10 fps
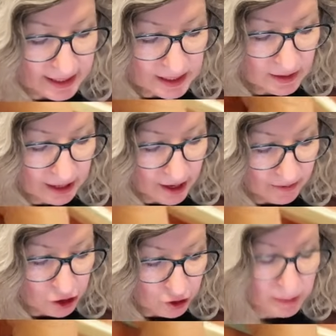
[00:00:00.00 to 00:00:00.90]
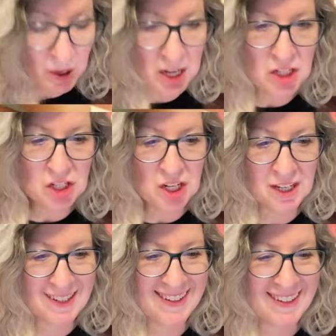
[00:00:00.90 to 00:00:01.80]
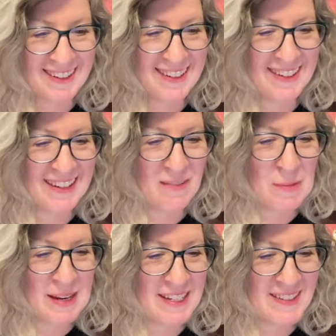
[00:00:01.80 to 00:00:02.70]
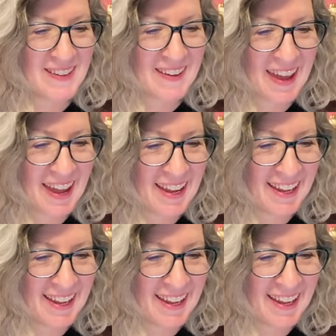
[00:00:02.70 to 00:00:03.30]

so now you have your tree brush. Everybody doing okay?